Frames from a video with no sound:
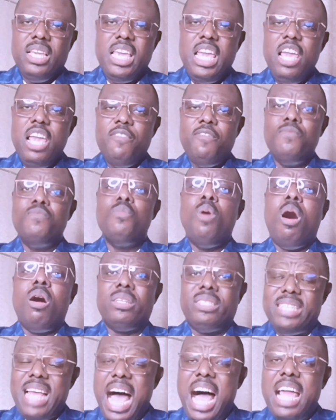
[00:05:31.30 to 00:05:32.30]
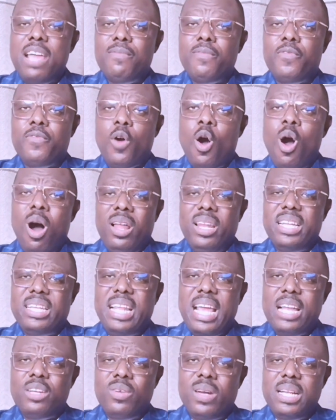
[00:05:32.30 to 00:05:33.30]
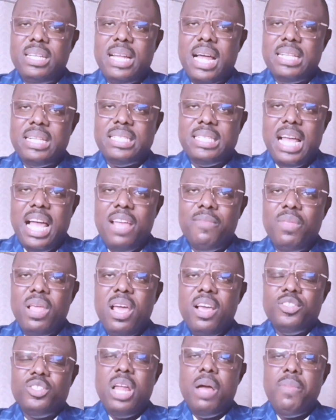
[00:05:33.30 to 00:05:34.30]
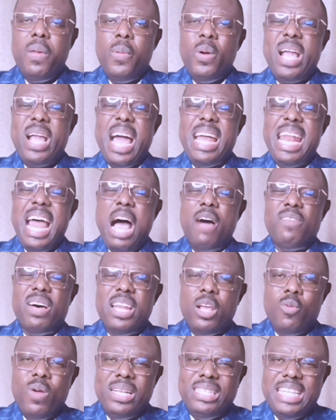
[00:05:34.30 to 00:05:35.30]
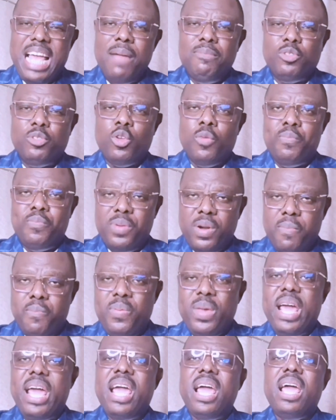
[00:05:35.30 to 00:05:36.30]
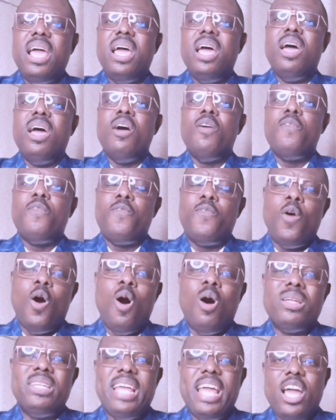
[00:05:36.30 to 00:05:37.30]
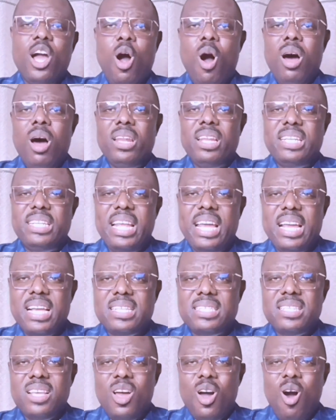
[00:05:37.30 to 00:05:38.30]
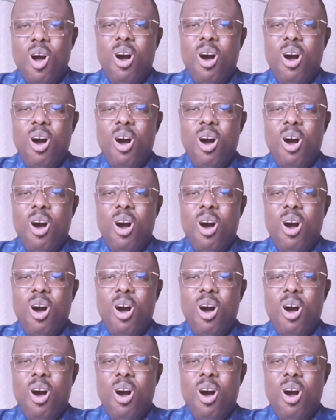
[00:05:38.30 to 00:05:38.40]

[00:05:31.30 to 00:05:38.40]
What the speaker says: give more time for holiday during that time so that people can have adequate time to prepare for the holidays.